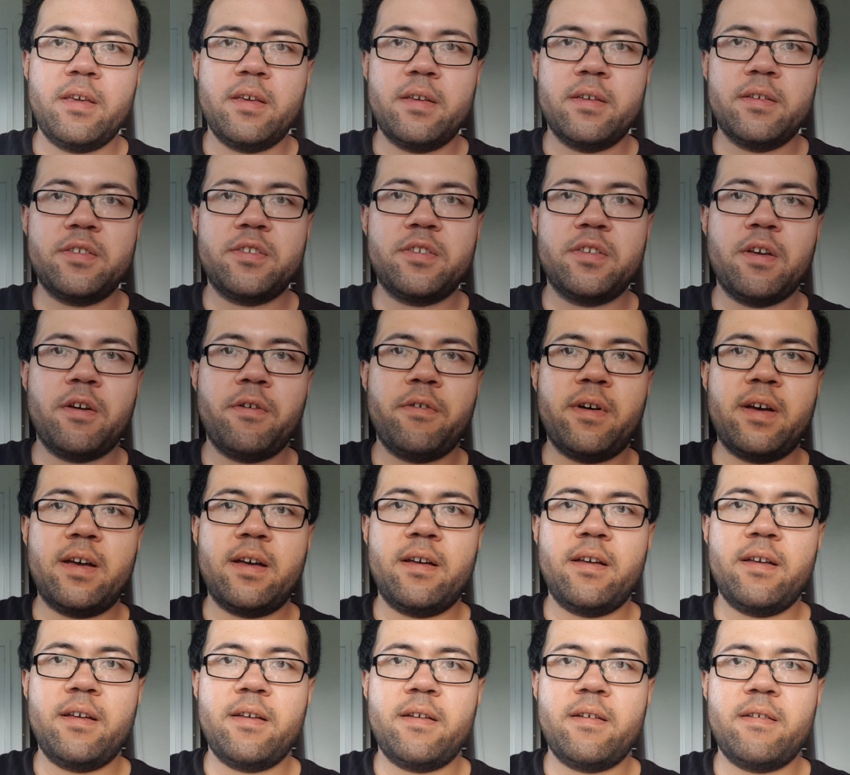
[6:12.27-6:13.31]

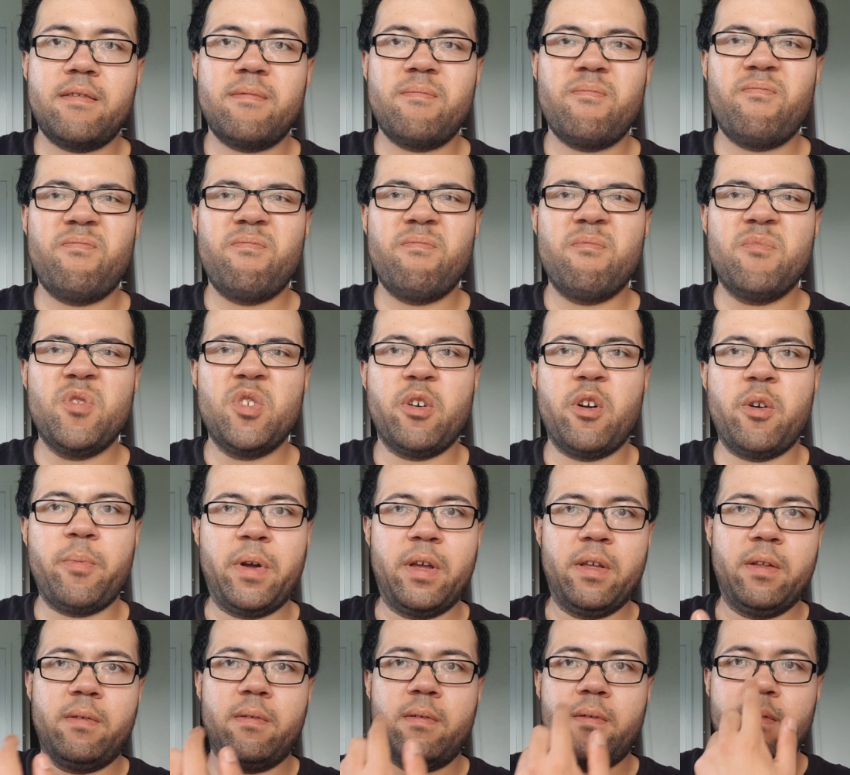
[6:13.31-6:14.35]
Sorry
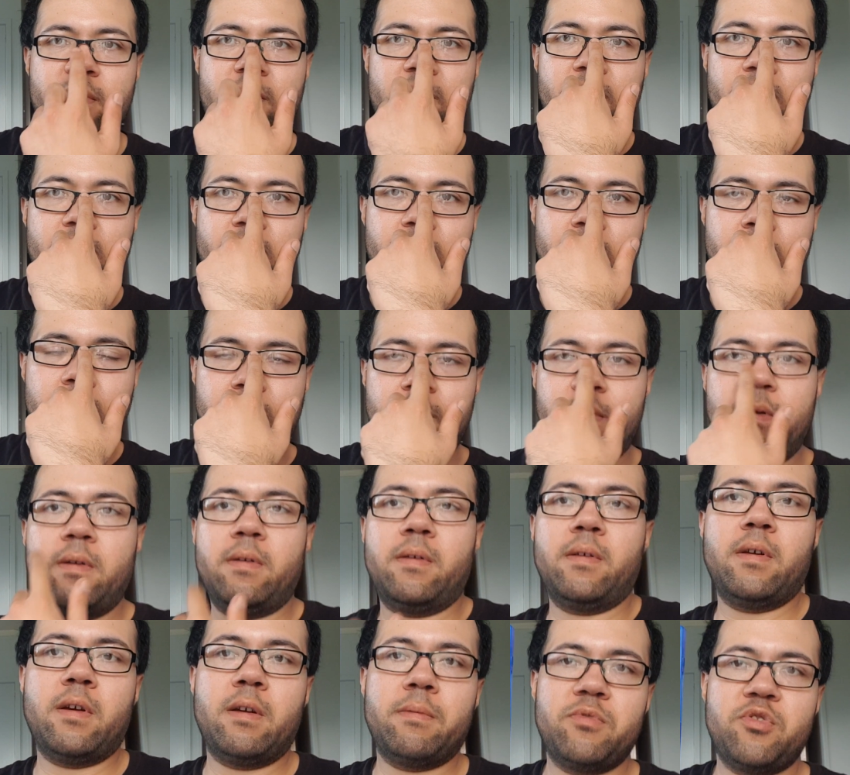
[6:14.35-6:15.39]
about
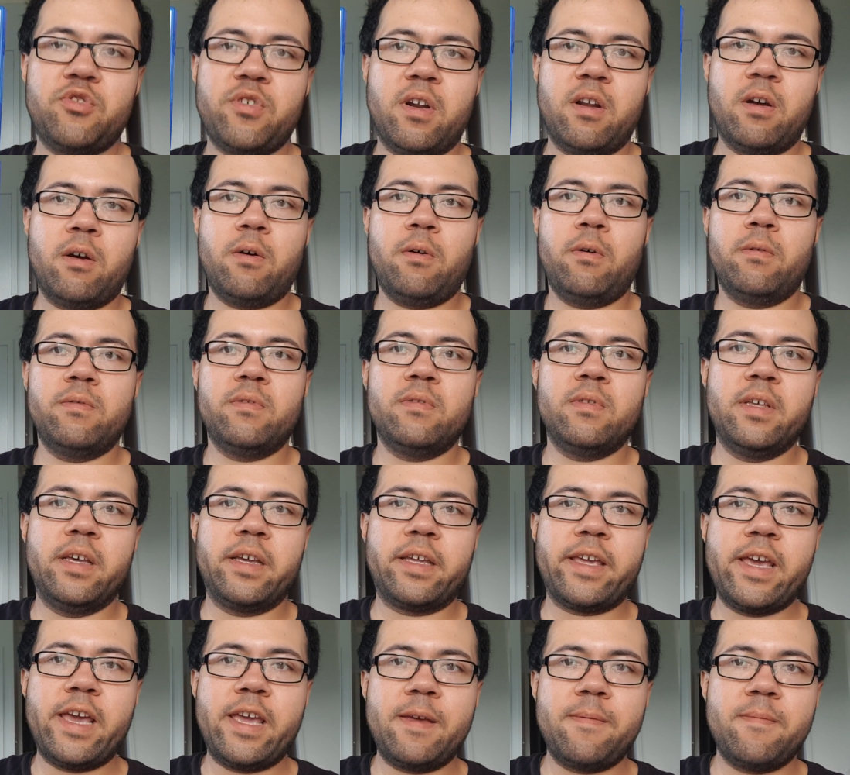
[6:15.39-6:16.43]
trying to hold the
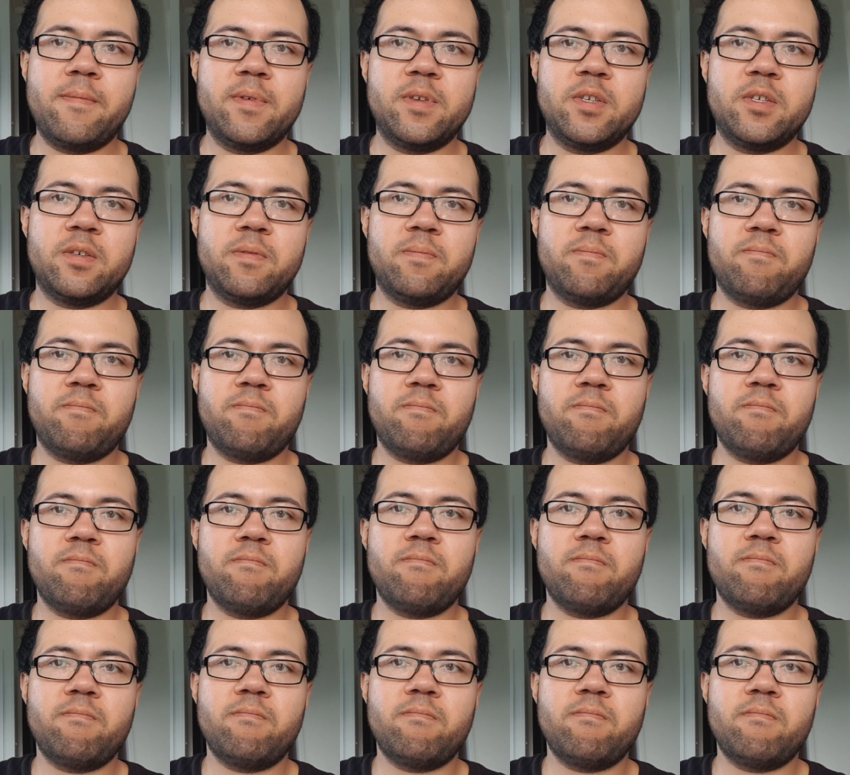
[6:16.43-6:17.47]
game as
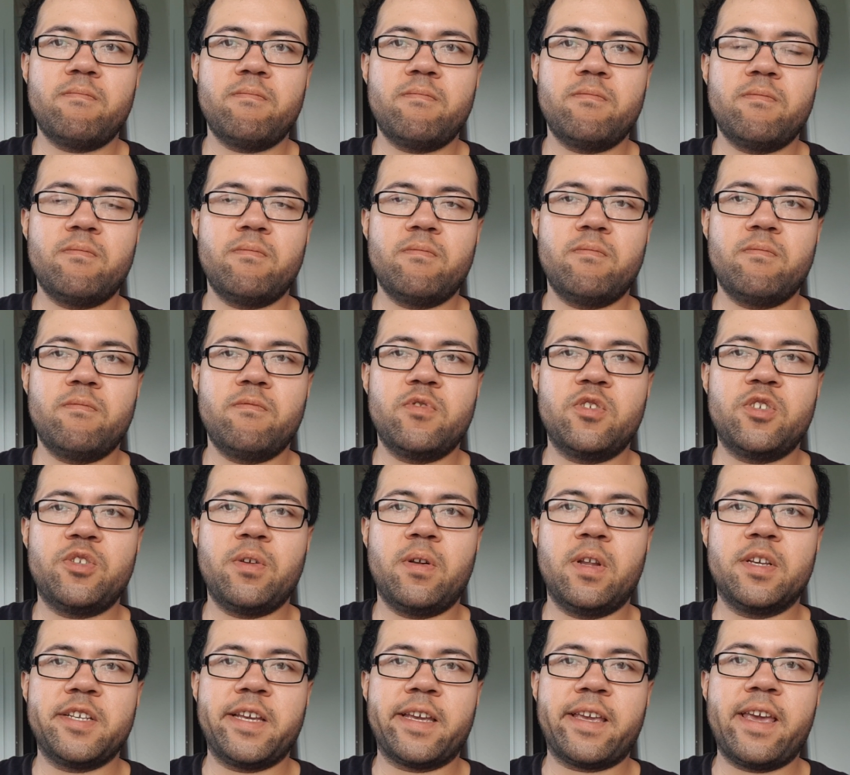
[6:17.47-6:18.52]

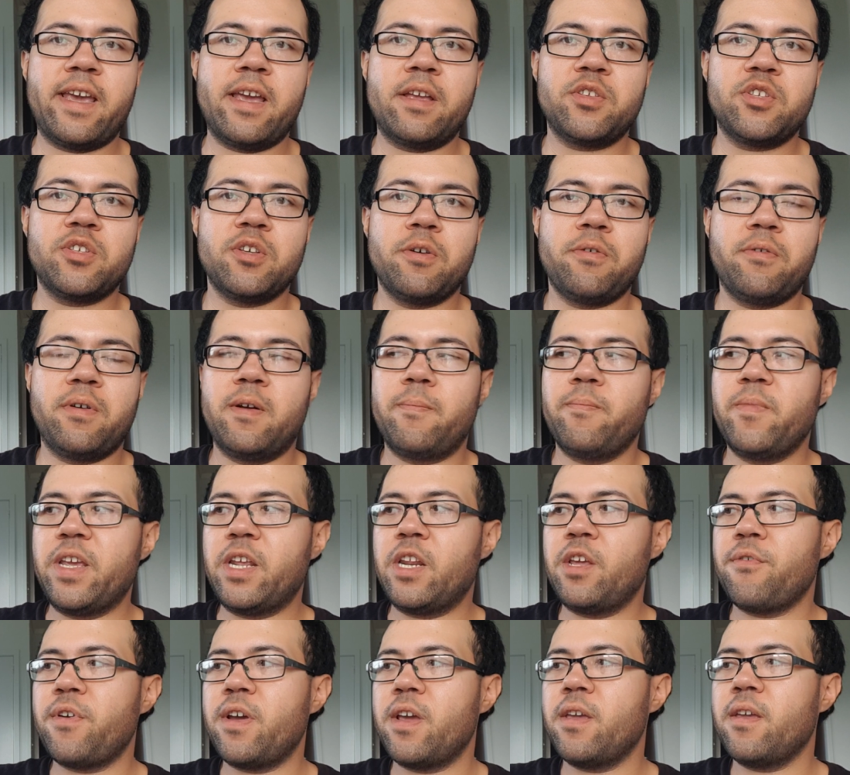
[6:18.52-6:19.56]
still as I can. So
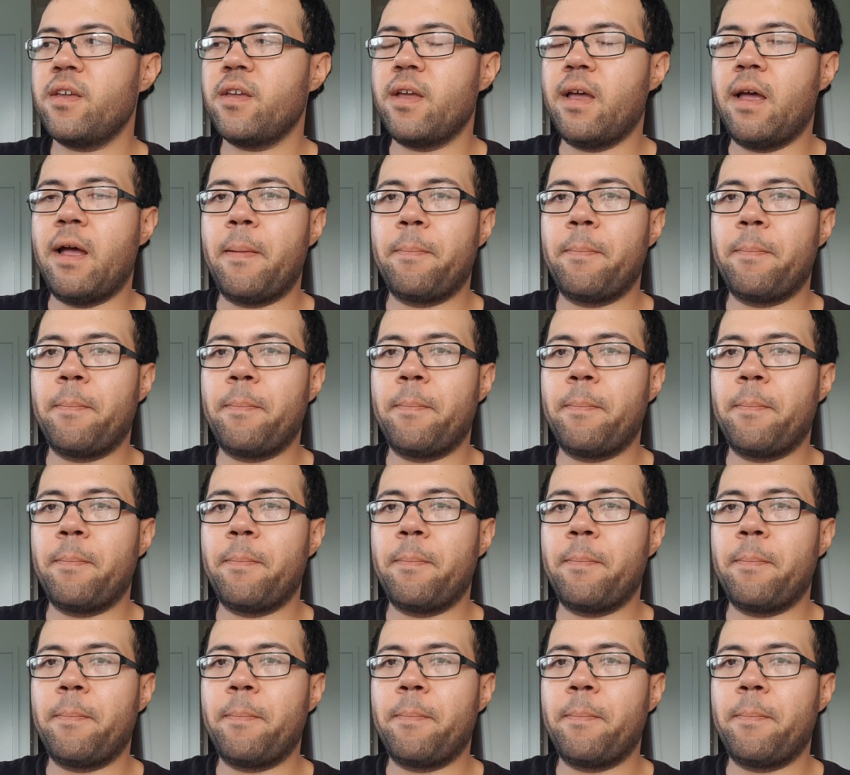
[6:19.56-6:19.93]
anyway,